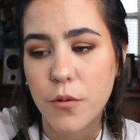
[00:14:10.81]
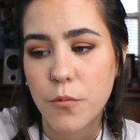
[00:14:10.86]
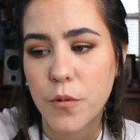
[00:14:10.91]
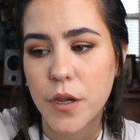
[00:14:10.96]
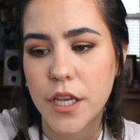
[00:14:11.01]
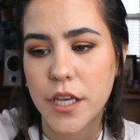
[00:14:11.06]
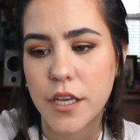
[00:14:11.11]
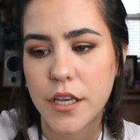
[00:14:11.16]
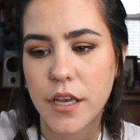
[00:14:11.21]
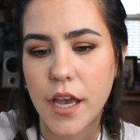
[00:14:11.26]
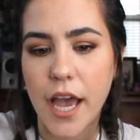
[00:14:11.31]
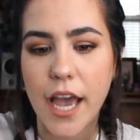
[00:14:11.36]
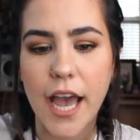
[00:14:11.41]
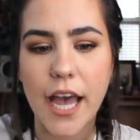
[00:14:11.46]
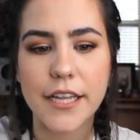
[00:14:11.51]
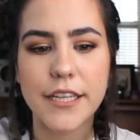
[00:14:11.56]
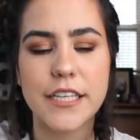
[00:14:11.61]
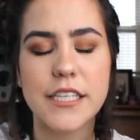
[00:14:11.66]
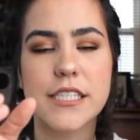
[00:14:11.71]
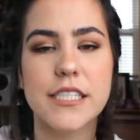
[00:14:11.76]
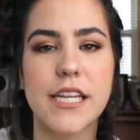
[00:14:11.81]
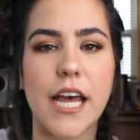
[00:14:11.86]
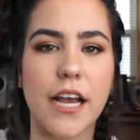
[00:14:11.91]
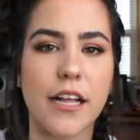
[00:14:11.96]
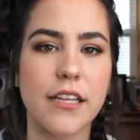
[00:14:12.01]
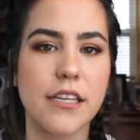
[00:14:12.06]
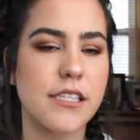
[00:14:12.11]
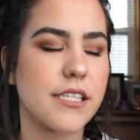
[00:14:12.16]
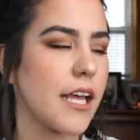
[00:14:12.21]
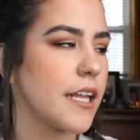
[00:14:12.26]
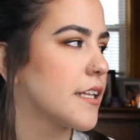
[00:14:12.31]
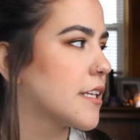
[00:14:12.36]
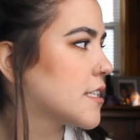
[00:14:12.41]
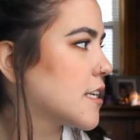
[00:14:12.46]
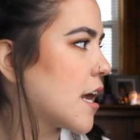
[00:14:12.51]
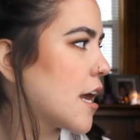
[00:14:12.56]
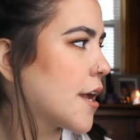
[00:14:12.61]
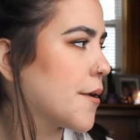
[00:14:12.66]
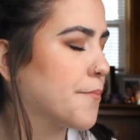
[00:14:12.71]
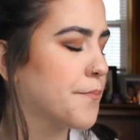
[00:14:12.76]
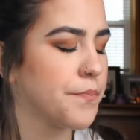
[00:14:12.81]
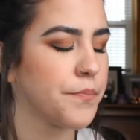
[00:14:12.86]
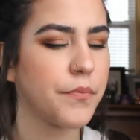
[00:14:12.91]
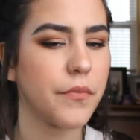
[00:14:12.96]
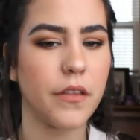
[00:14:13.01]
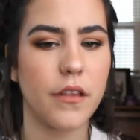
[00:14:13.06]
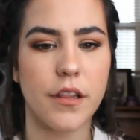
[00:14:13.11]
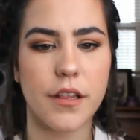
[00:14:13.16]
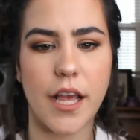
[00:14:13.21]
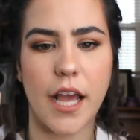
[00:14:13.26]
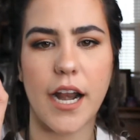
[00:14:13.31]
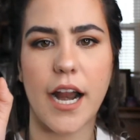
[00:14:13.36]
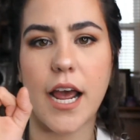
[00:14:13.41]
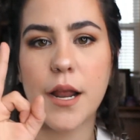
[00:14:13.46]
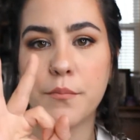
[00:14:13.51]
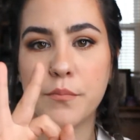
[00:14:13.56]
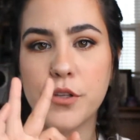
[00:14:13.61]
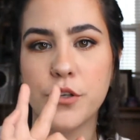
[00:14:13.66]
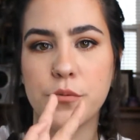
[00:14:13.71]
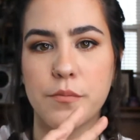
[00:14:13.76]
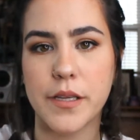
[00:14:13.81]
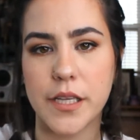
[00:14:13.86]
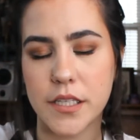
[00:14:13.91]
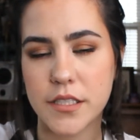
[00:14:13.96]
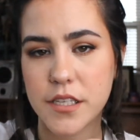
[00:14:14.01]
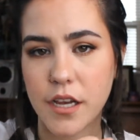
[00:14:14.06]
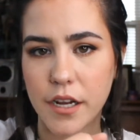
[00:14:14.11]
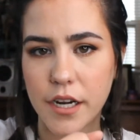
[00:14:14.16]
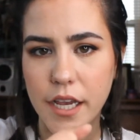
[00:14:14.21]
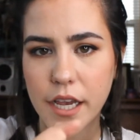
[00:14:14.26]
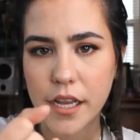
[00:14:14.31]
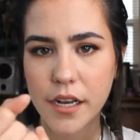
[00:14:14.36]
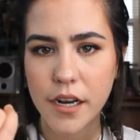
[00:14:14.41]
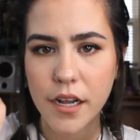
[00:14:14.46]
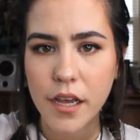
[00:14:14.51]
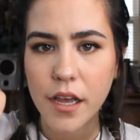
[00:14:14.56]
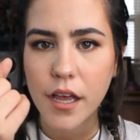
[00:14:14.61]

We I had this necklace at the time that had blue beads on it.